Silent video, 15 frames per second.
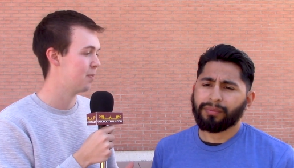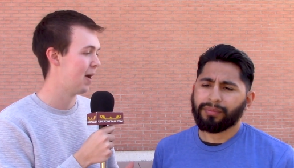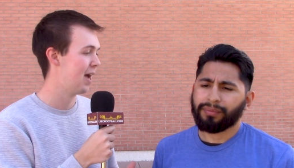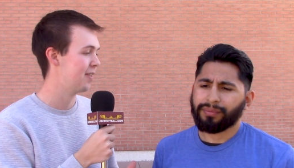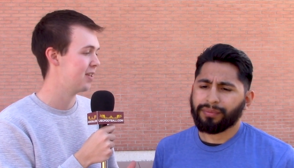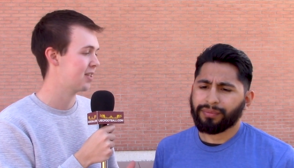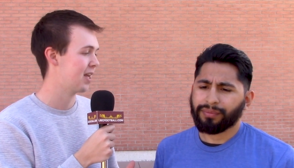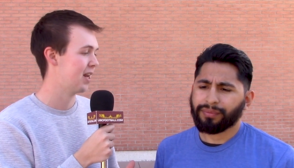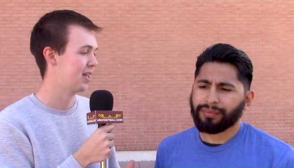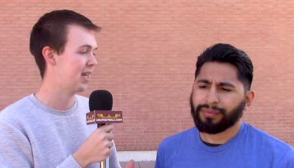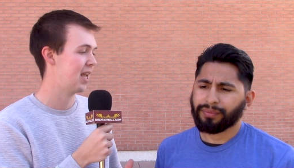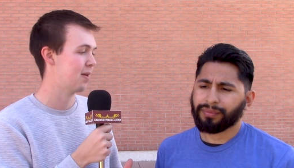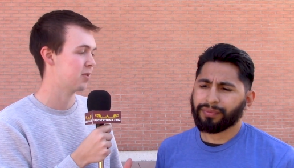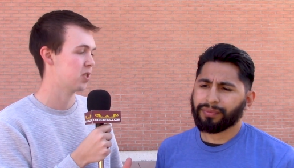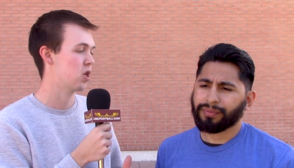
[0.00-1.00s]
Speaker 1: by these kind of
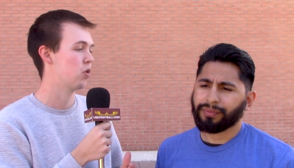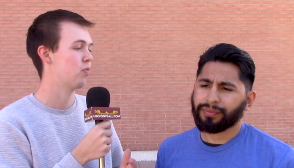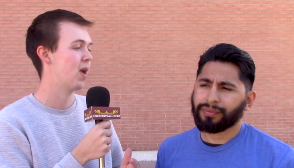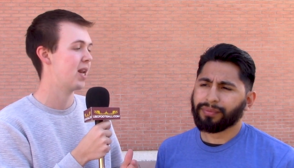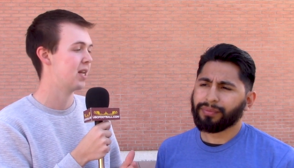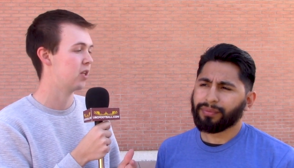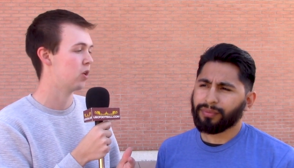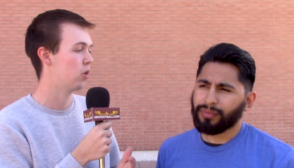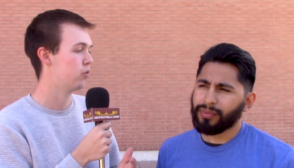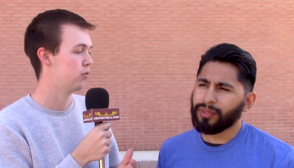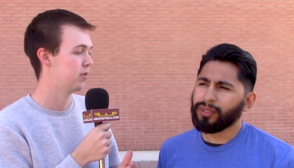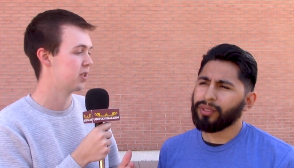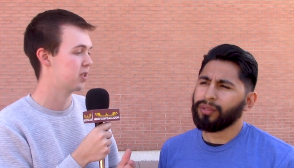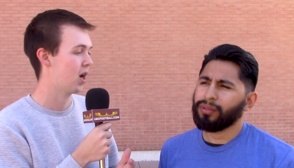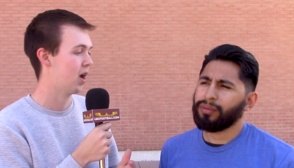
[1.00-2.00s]
games and they're ready to go
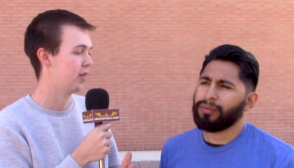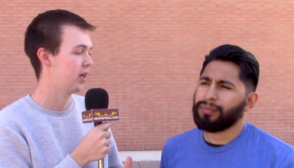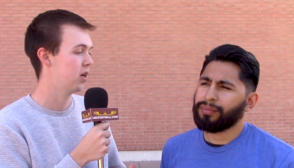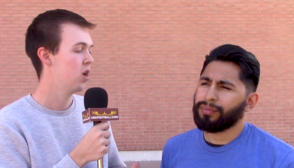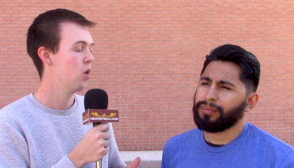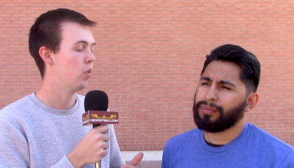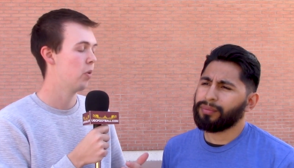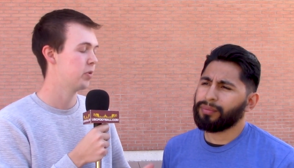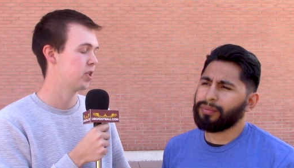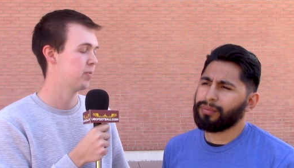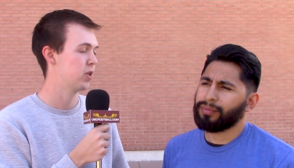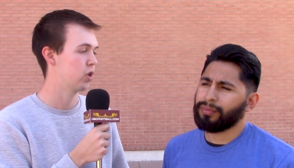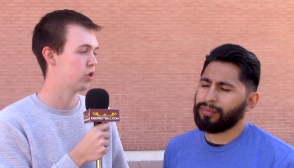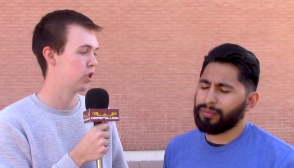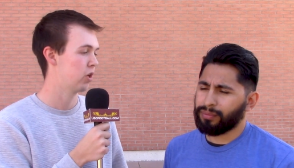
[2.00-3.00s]
through this gauntlet. What were some
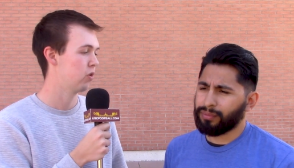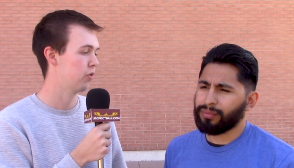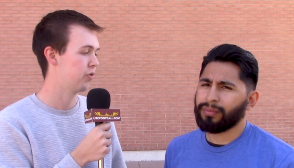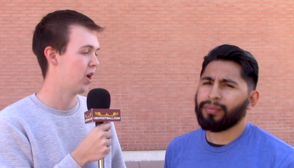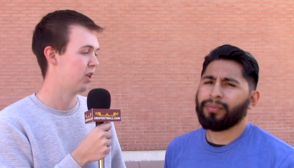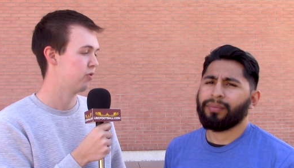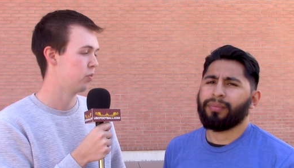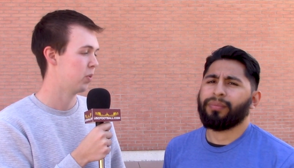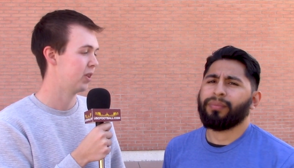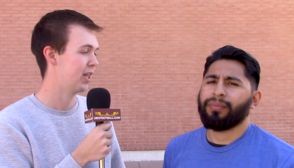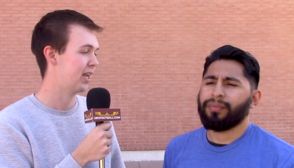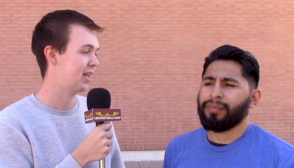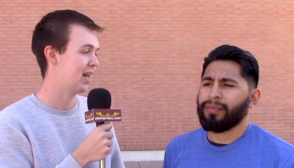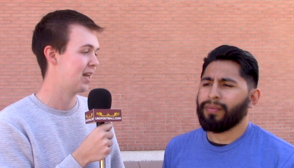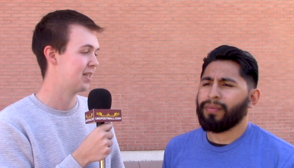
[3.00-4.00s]
of your general thoughts from what
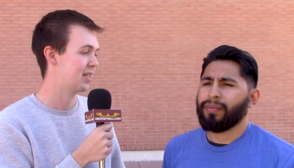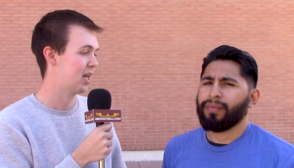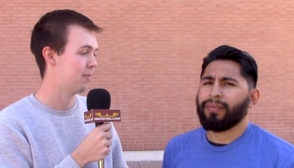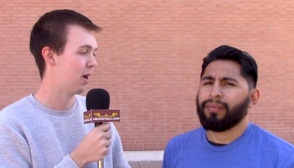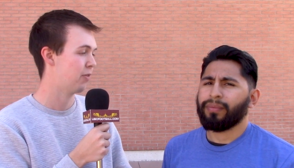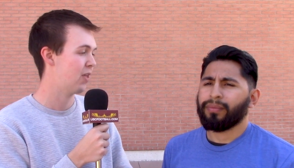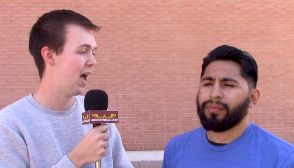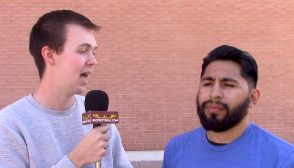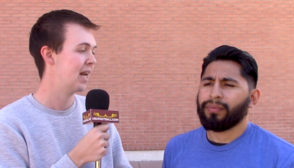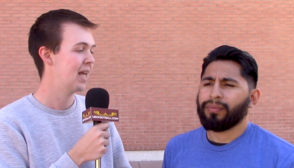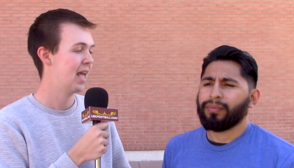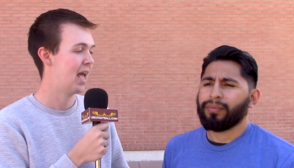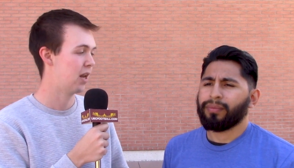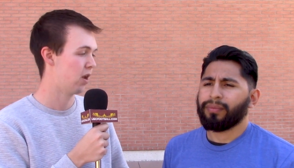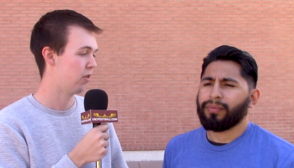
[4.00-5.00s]
Lincoln had to say about that
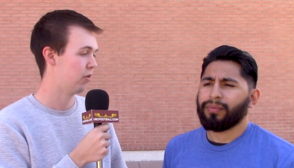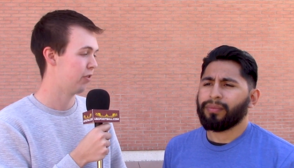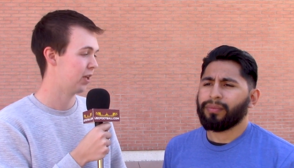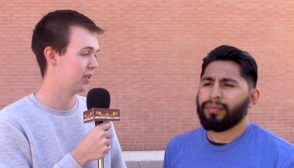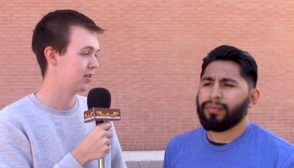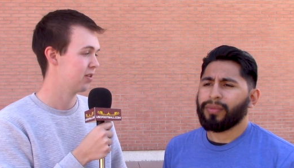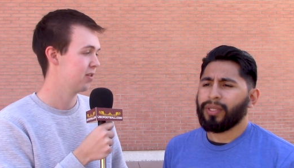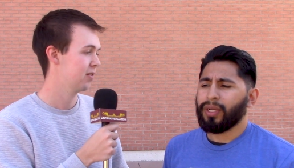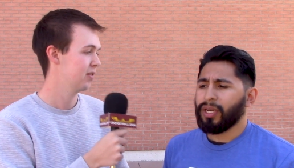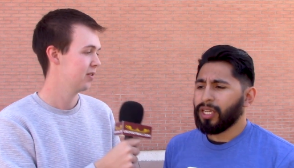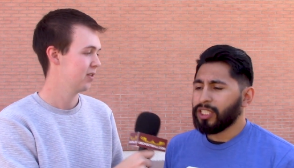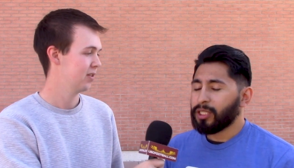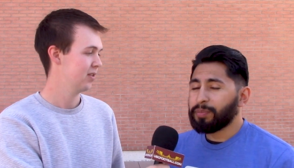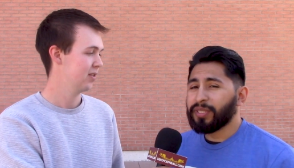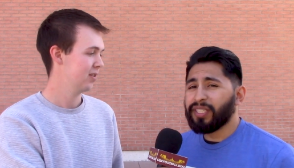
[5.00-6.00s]
and other things?
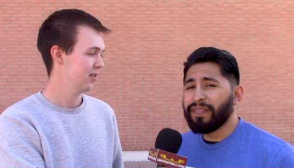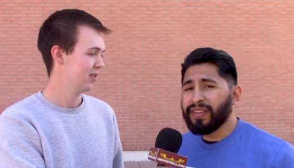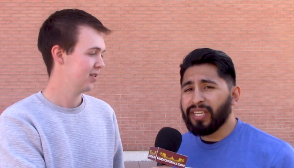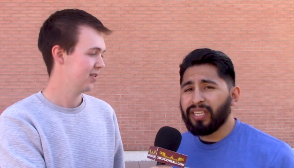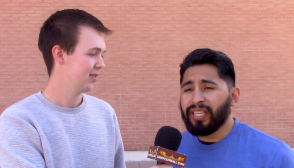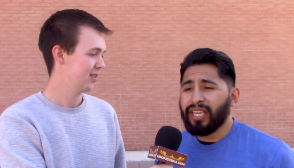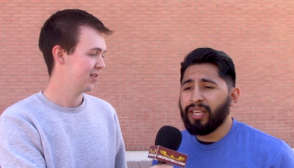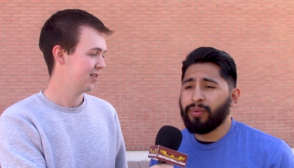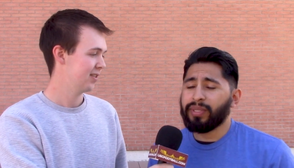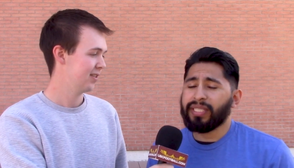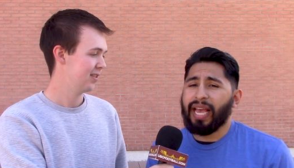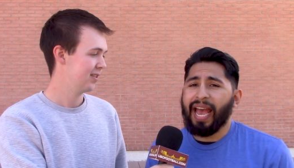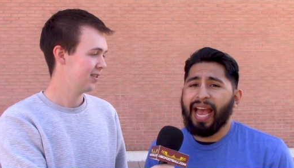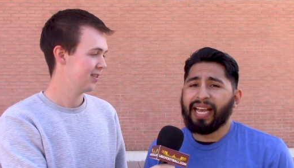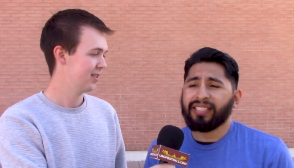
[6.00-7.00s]
Speaker 2: Specifically, he
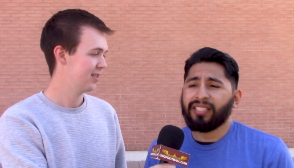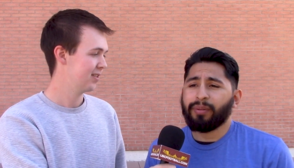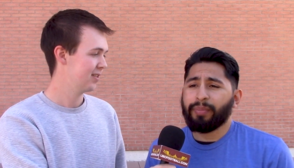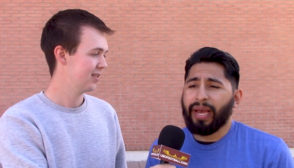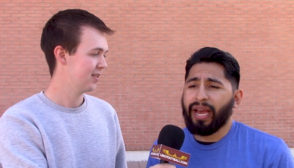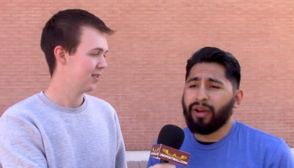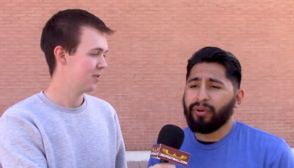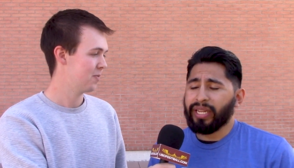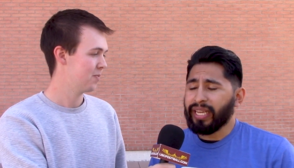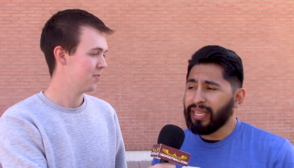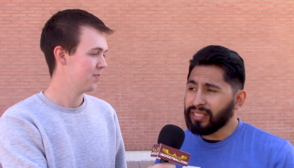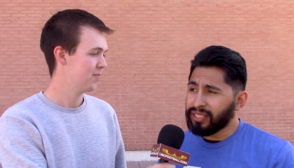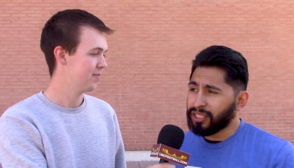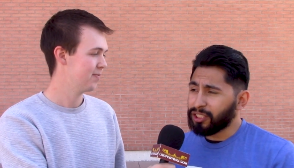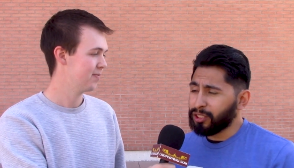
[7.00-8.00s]
was asked about
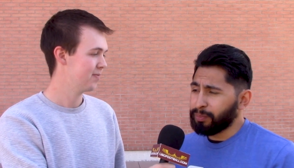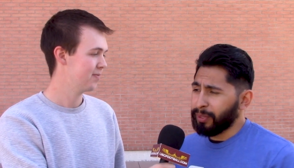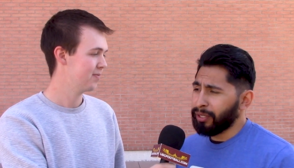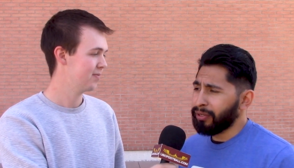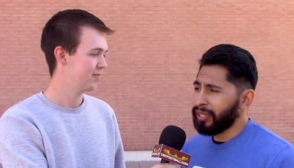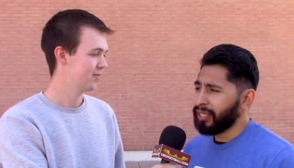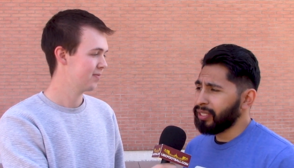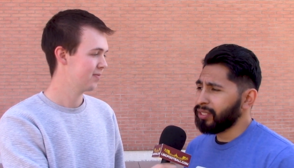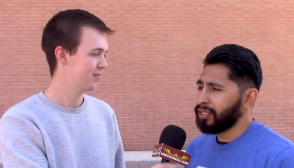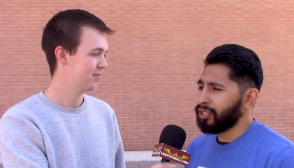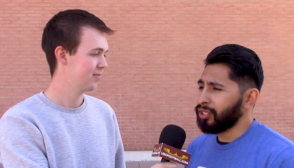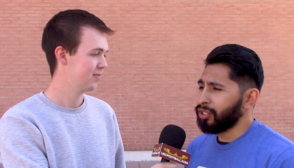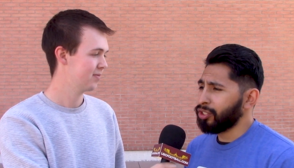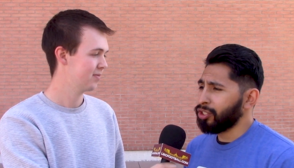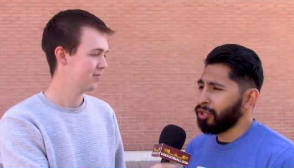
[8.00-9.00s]
his
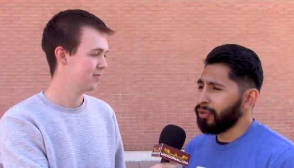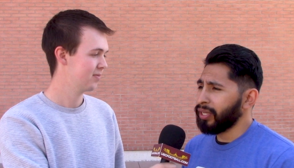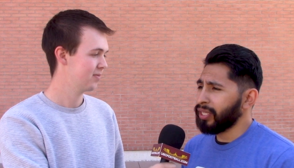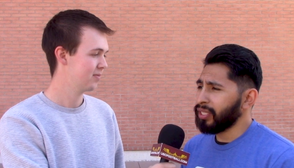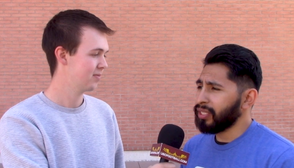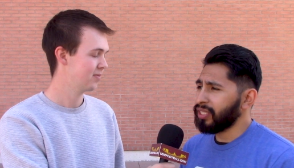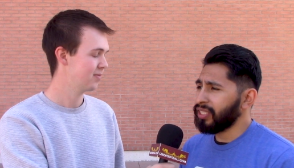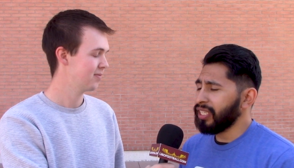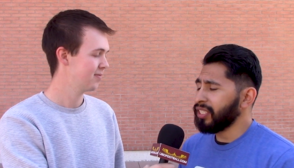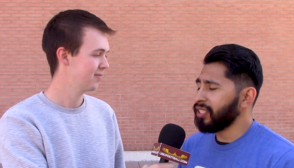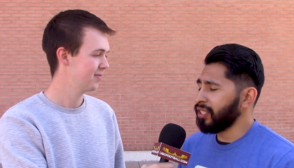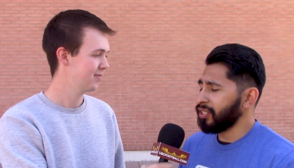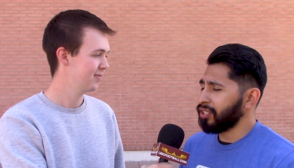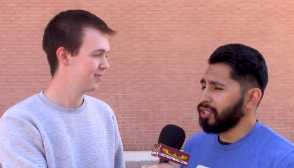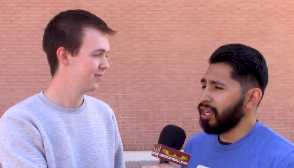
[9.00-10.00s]
experience during
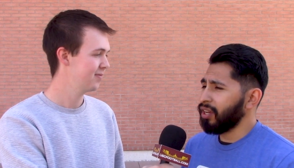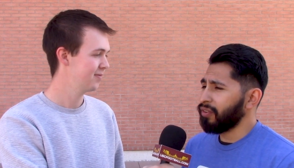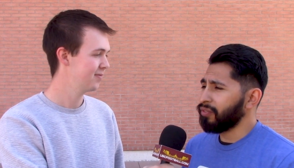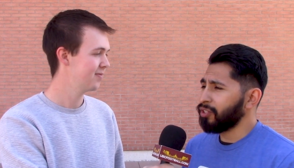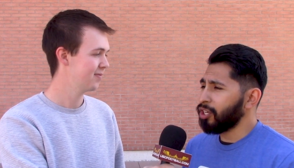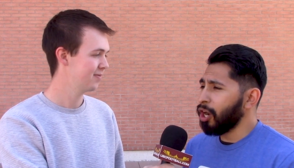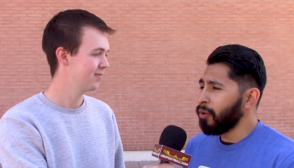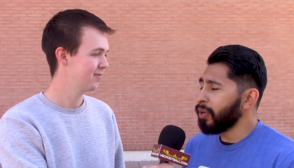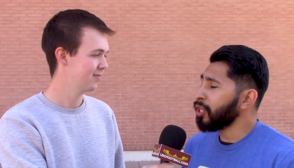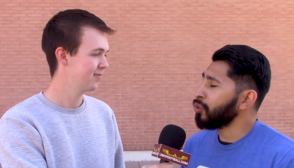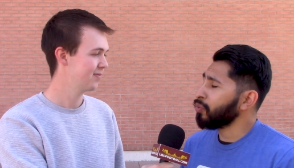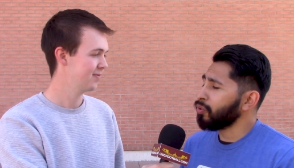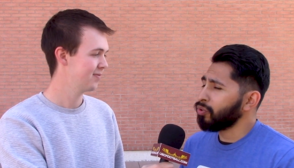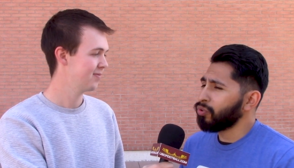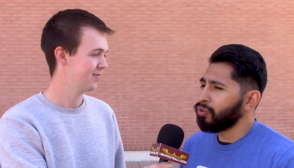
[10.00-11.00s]
seasons of going
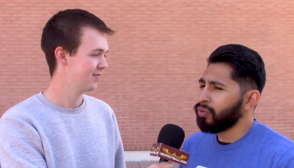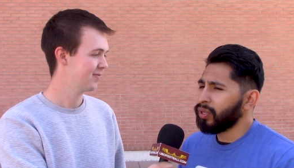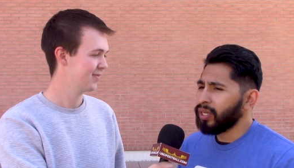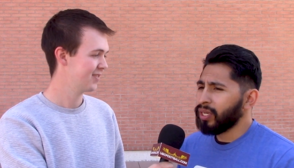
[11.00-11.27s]
through